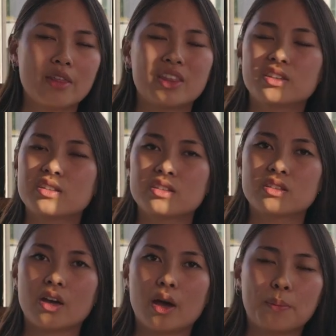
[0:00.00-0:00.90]
this
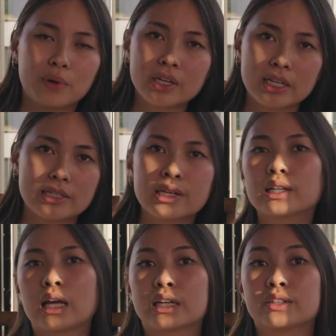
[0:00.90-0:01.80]
is a pretty easy
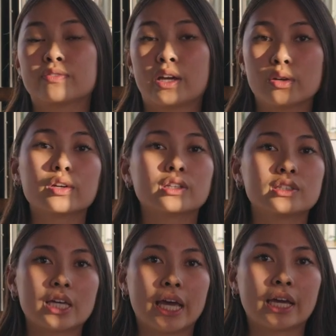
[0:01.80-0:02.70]
elective that you can
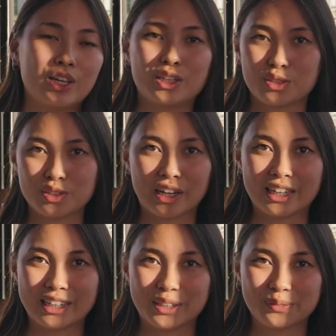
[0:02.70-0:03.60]
take in your
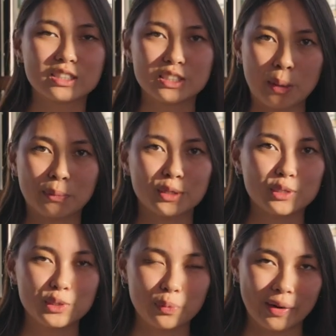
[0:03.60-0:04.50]
second year.
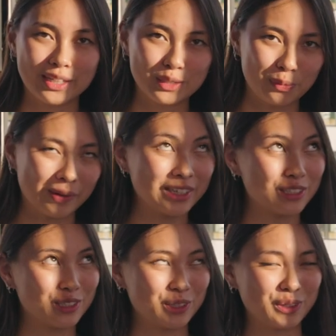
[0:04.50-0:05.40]
Summer
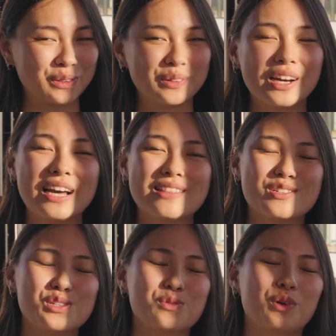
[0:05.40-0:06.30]
2022.
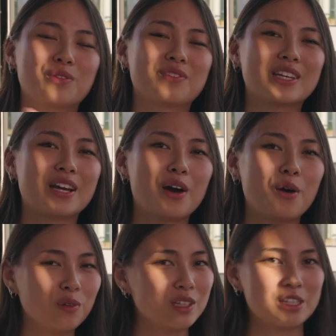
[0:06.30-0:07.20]
This is one of the
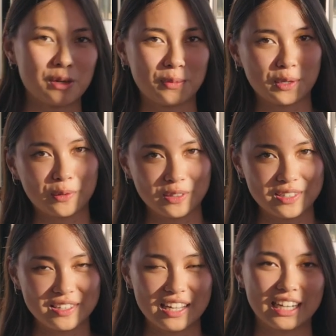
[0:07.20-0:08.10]
only summer
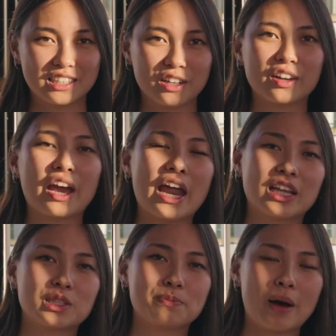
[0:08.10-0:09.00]
courses that I took, and
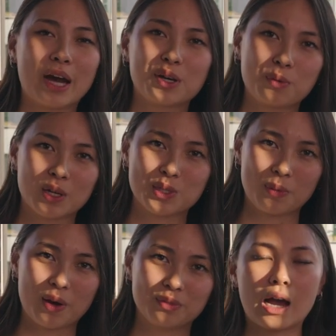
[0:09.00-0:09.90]
it's Bio
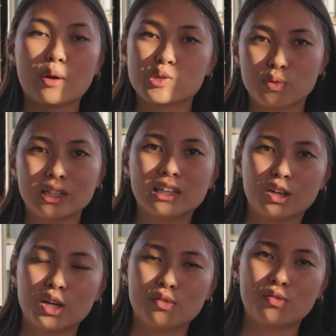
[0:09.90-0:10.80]
112. I was really
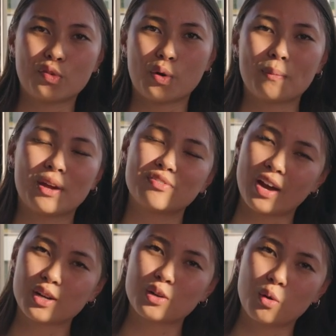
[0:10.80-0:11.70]
looking for my
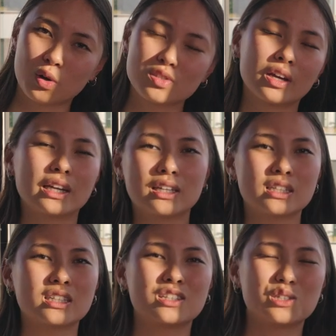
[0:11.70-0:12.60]
final course that I
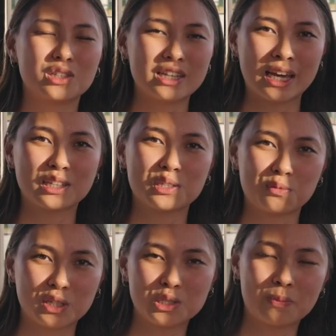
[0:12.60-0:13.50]
needed to take to
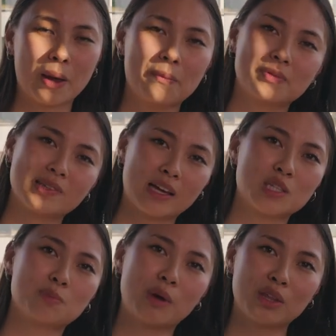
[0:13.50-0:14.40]
reach my
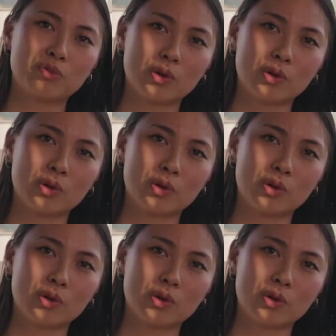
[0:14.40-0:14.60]
science breadth